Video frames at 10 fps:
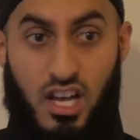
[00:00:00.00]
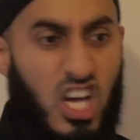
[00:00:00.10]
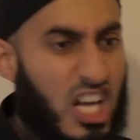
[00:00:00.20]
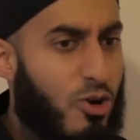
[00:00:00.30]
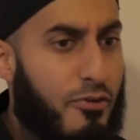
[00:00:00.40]

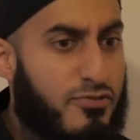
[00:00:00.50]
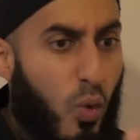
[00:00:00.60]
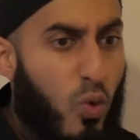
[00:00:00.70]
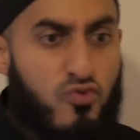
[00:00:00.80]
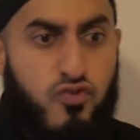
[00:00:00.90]
Cut off
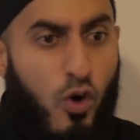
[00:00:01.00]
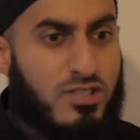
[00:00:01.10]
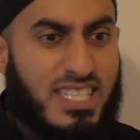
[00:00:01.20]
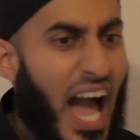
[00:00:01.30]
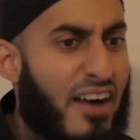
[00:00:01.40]
all
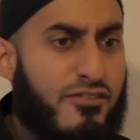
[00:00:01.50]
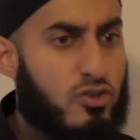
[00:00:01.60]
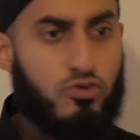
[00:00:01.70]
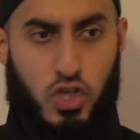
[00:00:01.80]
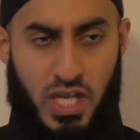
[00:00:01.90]
roads and
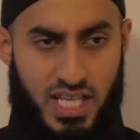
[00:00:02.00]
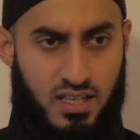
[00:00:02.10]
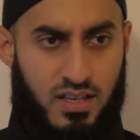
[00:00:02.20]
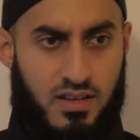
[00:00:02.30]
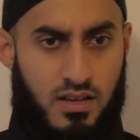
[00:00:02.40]
avenues to
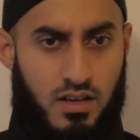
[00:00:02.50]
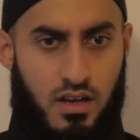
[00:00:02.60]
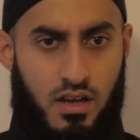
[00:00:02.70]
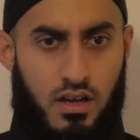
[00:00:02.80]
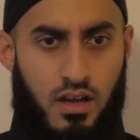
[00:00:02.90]
it.
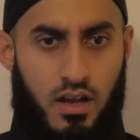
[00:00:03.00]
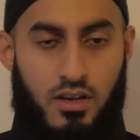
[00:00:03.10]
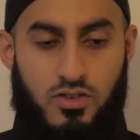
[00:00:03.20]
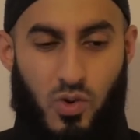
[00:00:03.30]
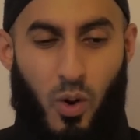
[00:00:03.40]

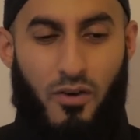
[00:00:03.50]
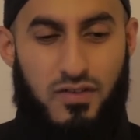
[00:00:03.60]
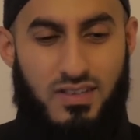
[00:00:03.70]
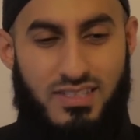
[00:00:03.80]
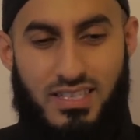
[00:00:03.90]
So
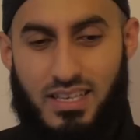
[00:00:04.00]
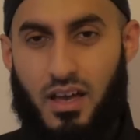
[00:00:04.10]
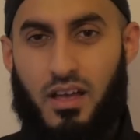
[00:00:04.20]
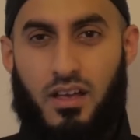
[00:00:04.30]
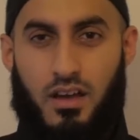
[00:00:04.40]
obviously,
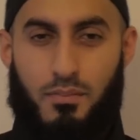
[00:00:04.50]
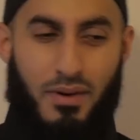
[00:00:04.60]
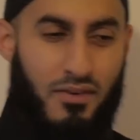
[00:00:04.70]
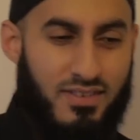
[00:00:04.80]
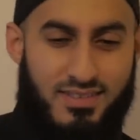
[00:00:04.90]

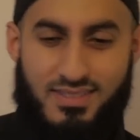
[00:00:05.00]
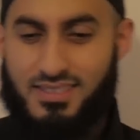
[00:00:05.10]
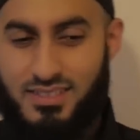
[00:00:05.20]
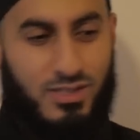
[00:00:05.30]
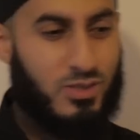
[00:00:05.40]
brothers,
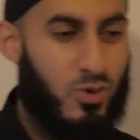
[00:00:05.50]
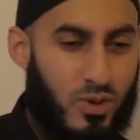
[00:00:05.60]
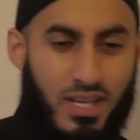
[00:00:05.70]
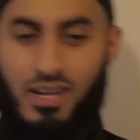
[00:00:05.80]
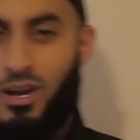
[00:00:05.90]
sisters,
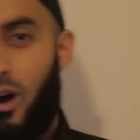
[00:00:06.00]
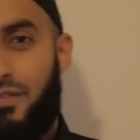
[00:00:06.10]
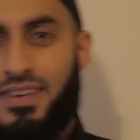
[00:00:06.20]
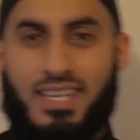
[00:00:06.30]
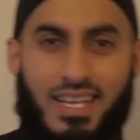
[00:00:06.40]
talking,
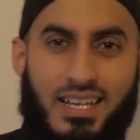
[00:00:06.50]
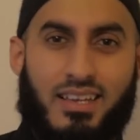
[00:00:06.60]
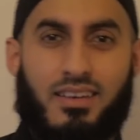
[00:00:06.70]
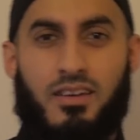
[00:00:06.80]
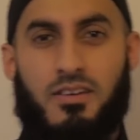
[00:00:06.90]
laughing,
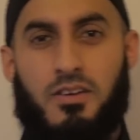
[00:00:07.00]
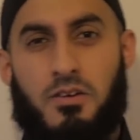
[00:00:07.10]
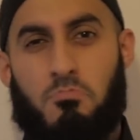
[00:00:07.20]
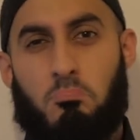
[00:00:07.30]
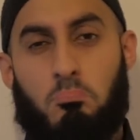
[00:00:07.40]
giggling.
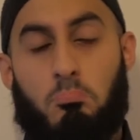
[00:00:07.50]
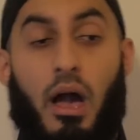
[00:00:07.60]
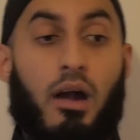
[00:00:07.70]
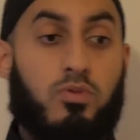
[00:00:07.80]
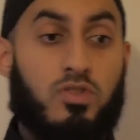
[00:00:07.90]

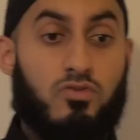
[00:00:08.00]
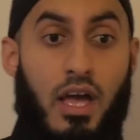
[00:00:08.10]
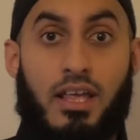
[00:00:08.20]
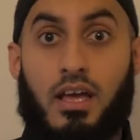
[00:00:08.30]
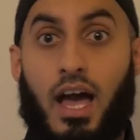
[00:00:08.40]
I was
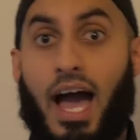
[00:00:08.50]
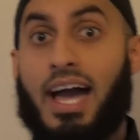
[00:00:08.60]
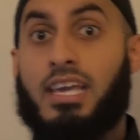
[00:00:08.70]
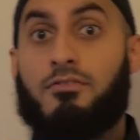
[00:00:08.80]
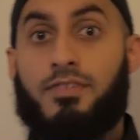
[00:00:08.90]
at
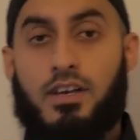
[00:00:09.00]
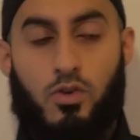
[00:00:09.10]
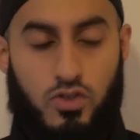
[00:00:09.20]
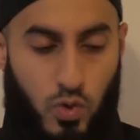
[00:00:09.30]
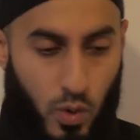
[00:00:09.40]
an event
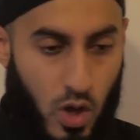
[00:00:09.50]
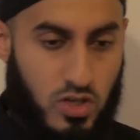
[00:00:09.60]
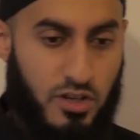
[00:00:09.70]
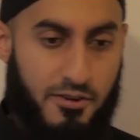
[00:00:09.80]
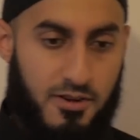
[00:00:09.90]
not too long
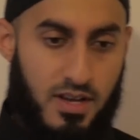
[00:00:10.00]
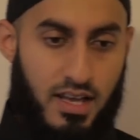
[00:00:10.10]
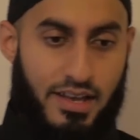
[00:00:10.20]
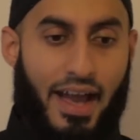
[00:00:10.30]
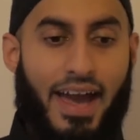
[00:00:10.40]
ago
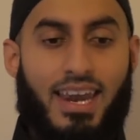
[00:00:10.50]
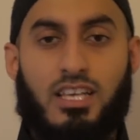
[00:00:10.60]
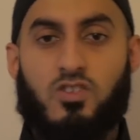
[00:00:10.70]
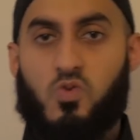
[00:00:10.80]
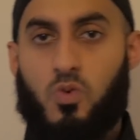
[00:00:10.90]
and I
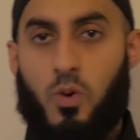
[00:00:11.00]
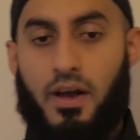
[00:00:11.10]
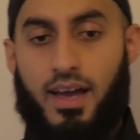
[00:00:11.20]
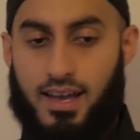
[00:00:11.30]
saw